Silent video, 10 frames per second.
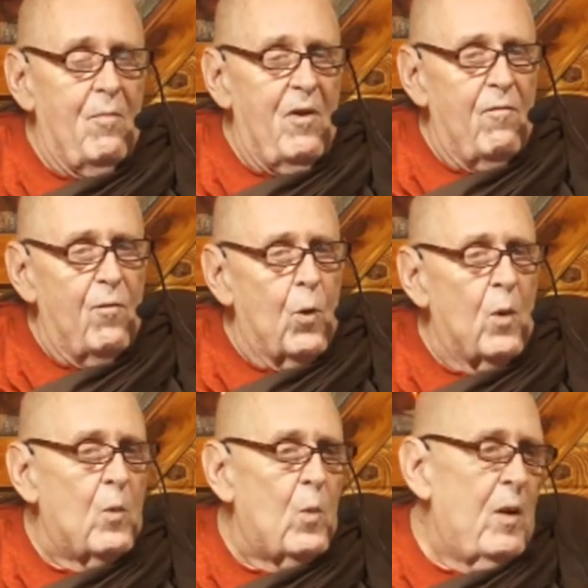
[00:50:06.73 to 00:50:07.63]

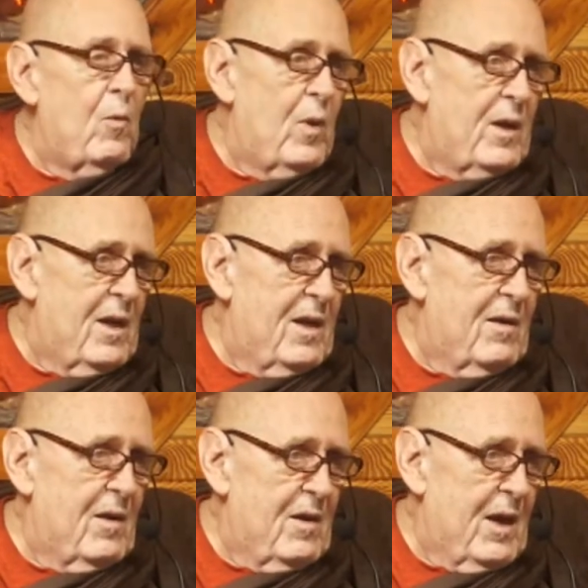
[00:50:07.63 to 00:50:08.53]
before we went,
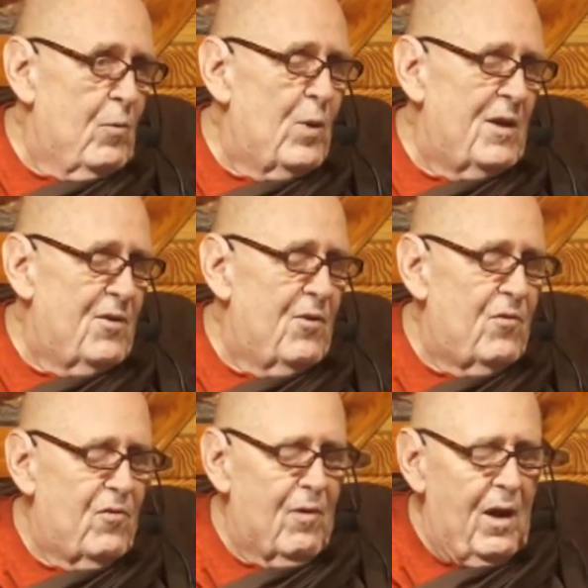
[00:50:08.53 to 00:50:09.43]
I went to
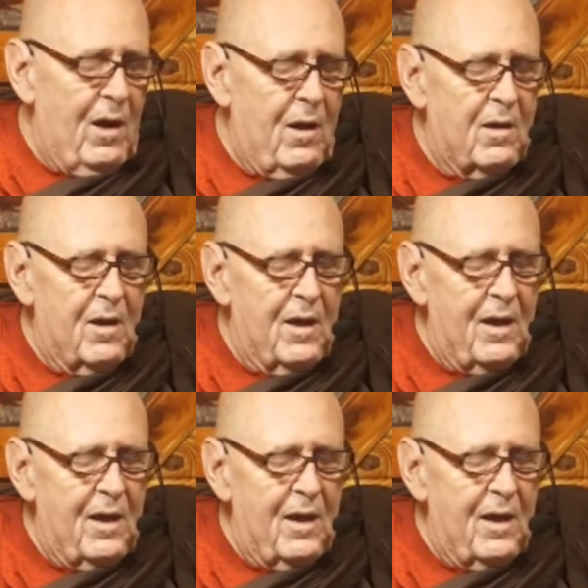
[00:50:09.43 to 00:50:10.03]
Sri Lanka,